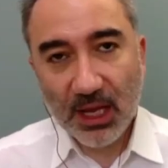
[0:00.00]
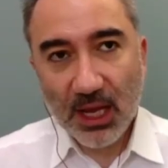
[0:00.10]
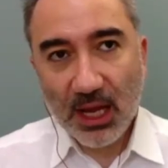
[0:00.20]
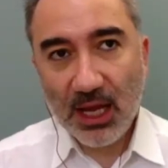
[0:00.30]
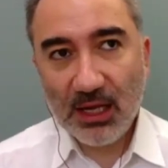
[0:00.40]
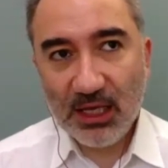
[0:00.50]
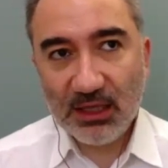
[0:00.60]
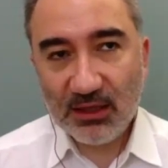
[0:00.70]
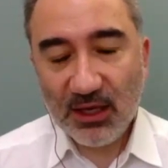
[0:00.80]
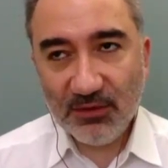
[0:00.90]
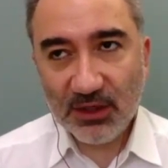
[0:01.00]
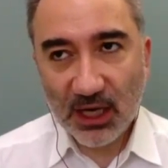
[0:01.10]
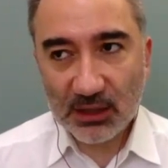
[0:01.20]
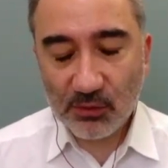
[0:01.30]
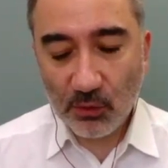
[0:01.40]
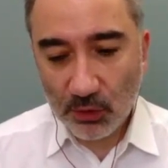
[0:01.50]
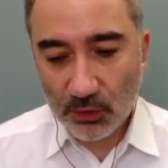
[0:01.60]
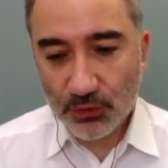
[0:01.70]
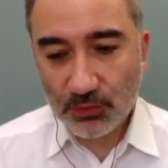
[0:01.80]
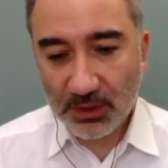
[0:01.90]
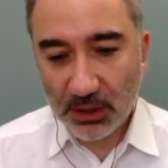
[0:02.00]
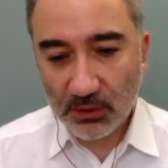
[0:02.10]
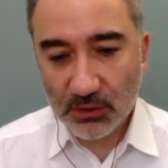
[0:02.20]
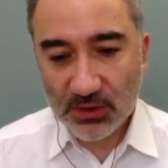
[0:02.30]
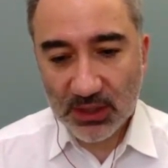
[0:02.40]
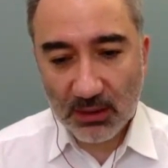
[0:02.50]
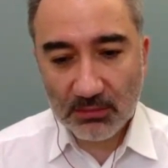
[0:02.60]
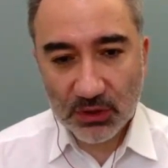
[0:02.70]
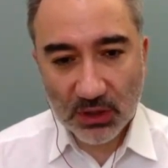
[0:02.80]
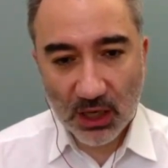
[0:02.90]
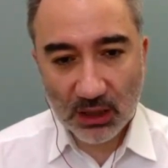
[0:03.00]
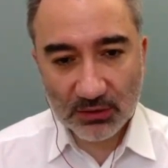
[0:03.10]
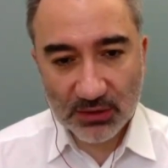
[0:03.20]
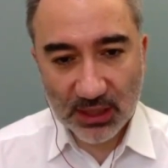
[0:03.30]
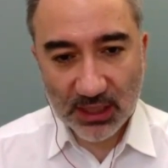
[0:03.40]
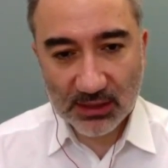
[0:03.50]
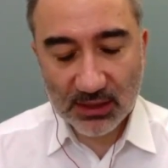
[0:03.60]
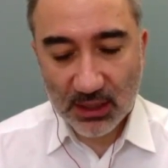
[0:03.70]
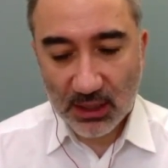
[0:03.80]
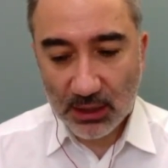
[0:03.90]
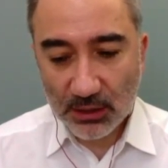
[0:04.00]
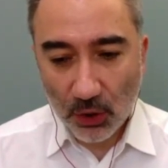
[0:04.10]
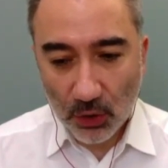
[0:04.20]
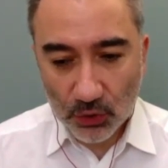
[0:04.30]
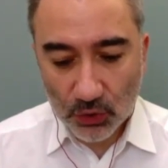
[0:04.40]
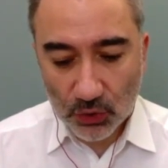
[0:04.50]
And it even got worse because some scholars said those